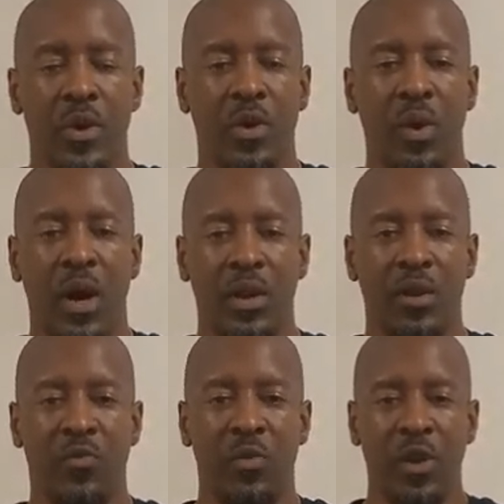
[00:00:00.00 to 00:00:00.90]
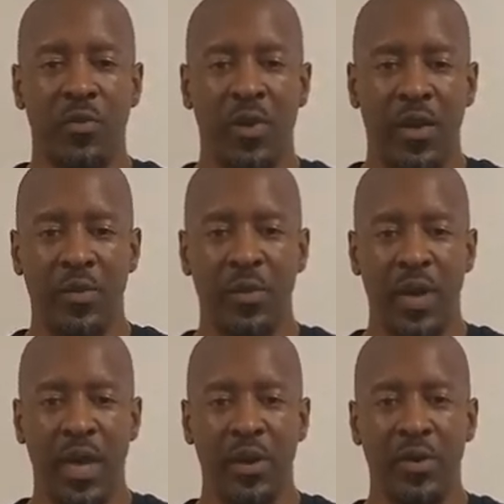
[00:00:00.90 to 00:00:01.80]
Go out at a 45
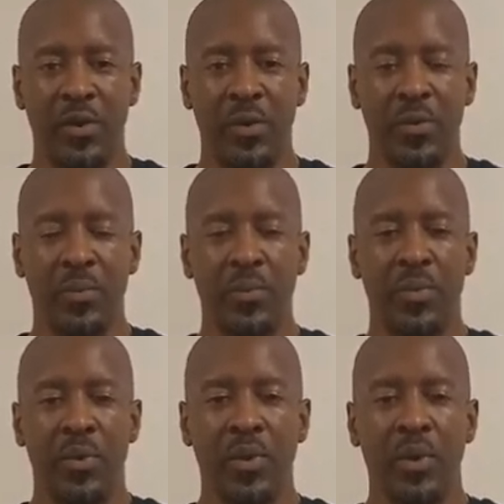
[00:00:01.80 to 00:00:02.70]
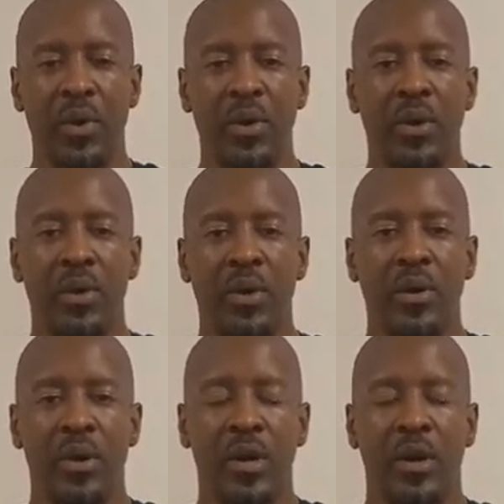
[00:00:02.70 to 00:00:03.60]
degree angle,
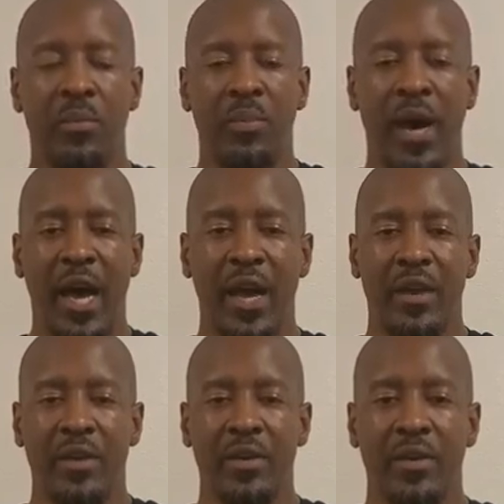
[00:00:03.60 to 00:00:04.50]
come back,